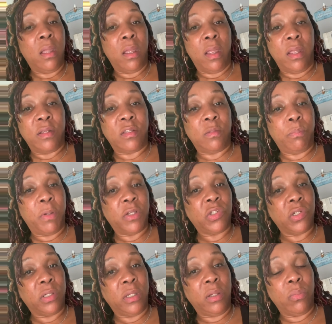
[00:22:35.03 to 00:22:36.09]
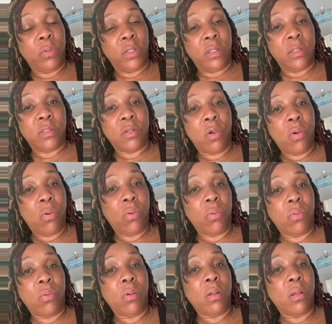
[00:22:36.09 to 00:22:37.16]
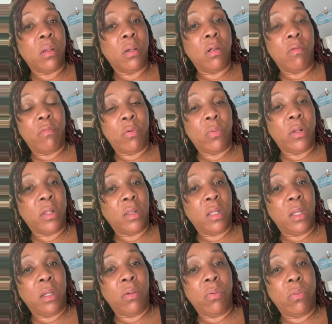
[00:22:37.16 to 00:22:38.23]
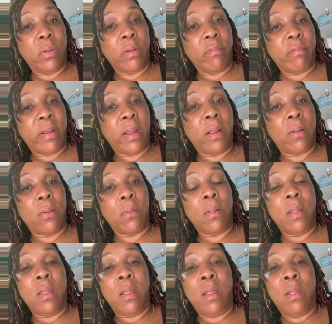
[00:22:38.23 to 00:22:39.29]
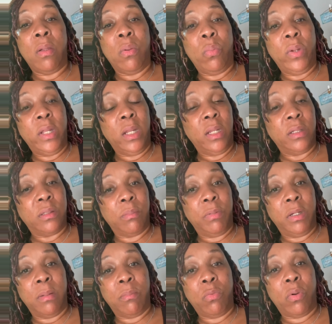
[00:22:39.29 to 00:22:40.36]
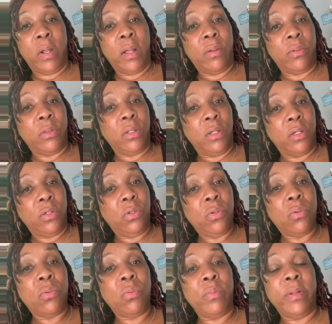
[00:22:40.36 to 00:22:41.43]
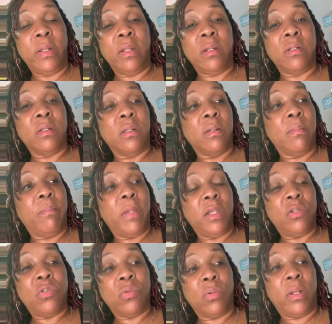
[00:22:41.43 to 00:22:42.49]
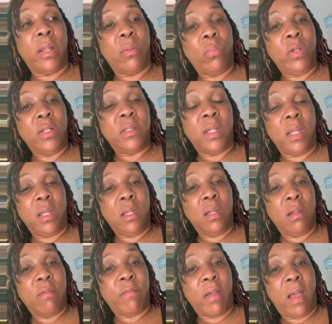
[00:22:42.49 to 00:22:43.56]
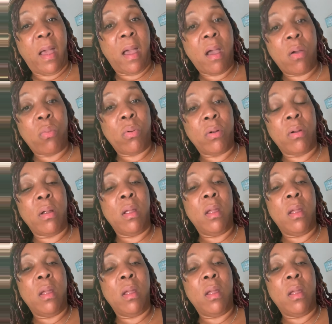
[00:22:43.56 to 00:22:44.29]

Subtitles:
especially with this whole corona thing going around. We need to be a more healthier you. We need to make sure that we take care of our